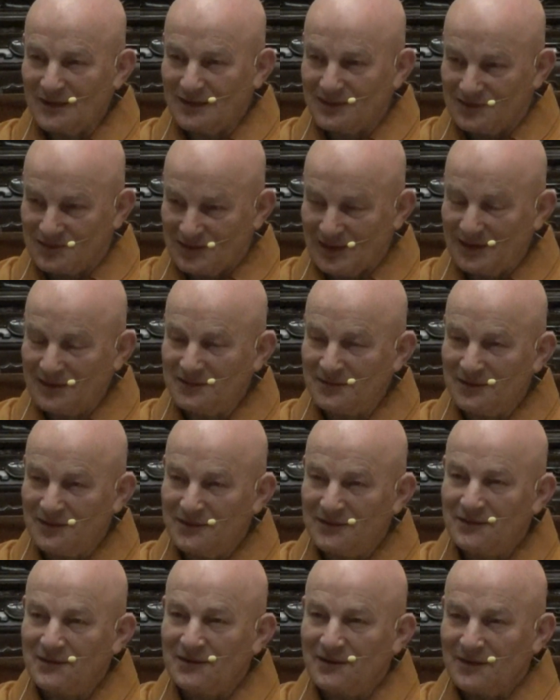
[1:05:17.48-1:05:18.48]
Then
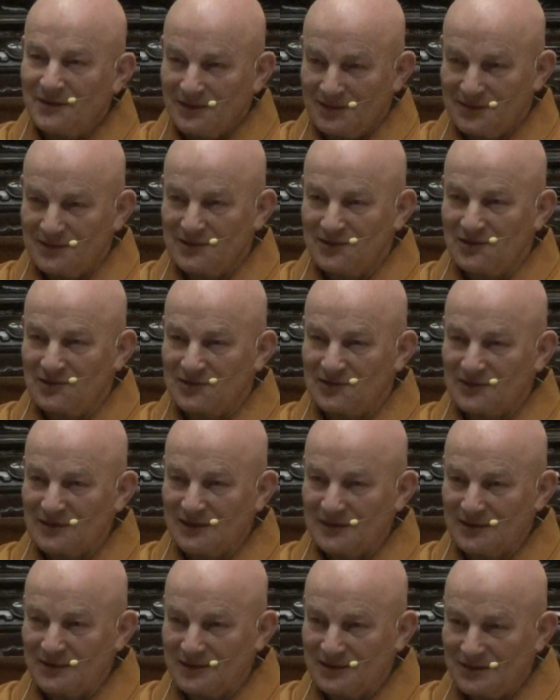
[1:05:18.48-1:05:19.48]
this uh,
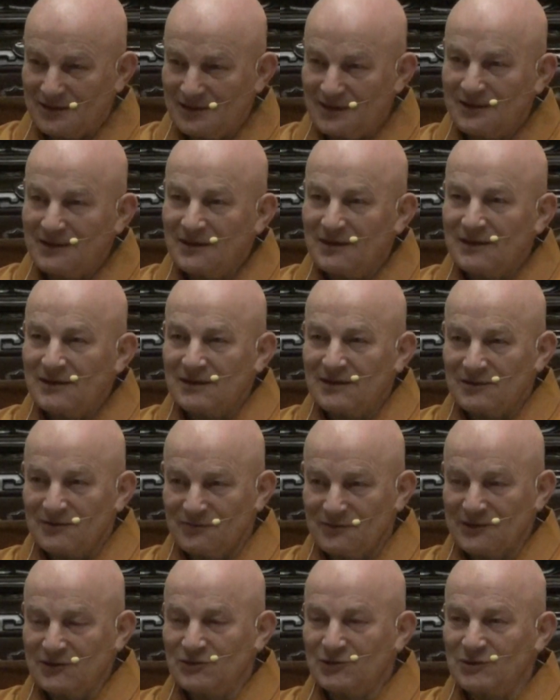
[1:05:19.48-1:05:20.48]

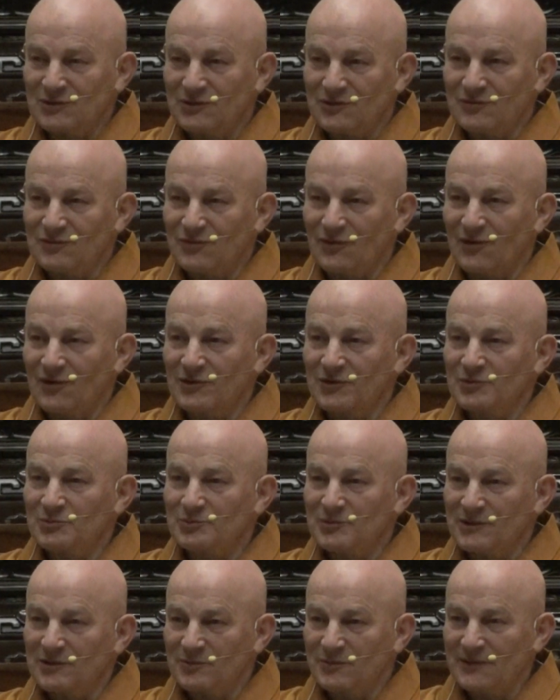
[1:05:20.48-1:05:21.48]
visual form
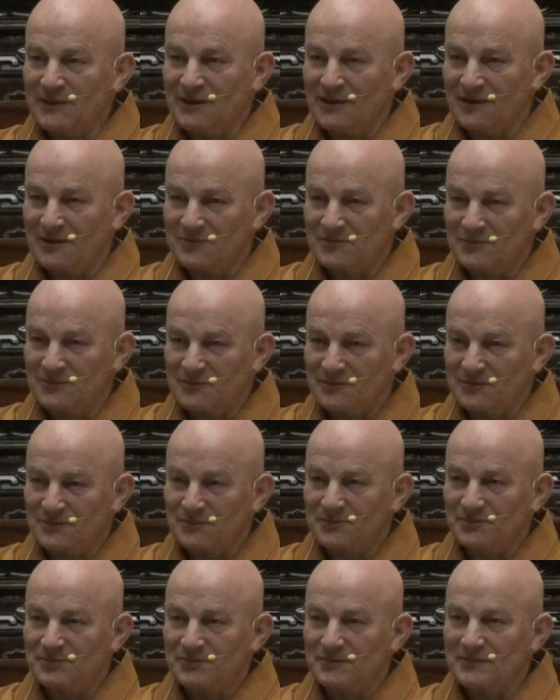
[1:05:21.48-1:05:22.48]
will become
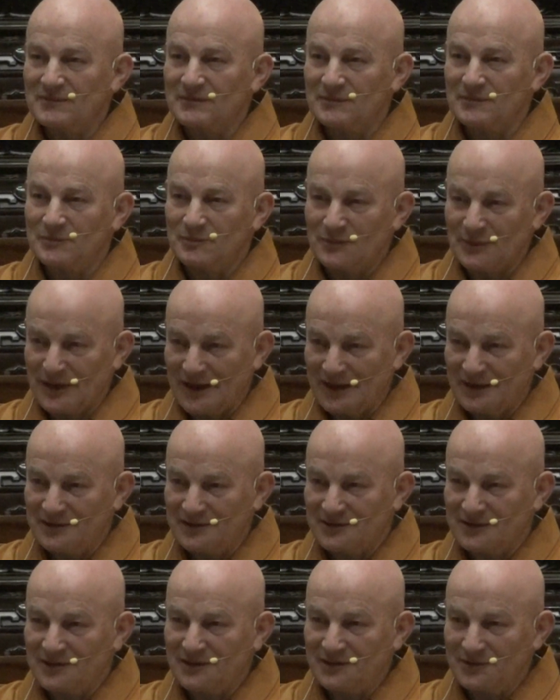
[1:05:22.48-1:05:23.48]

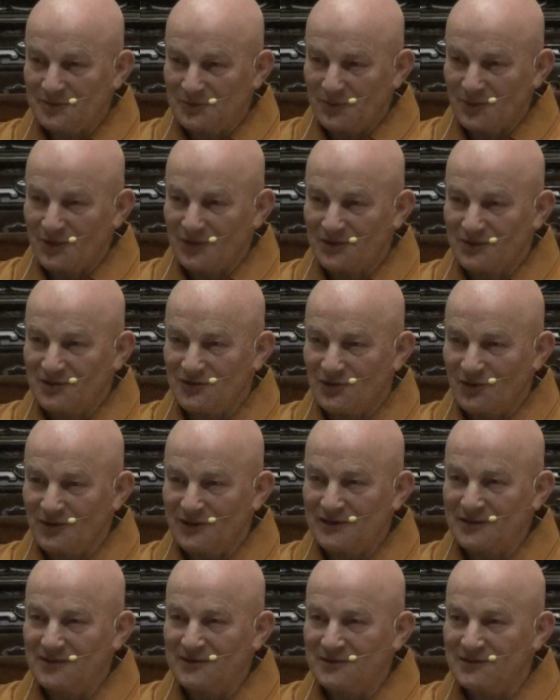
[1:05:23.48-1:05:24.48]
brighter, more
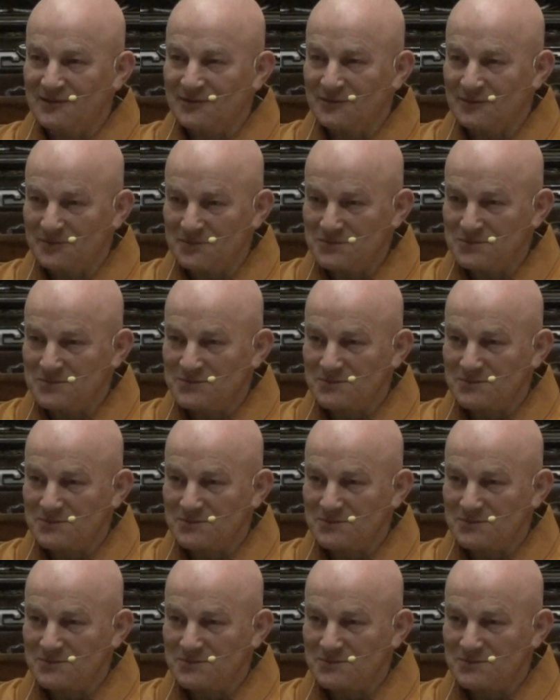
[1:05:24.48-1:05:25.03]
solid. Hmm?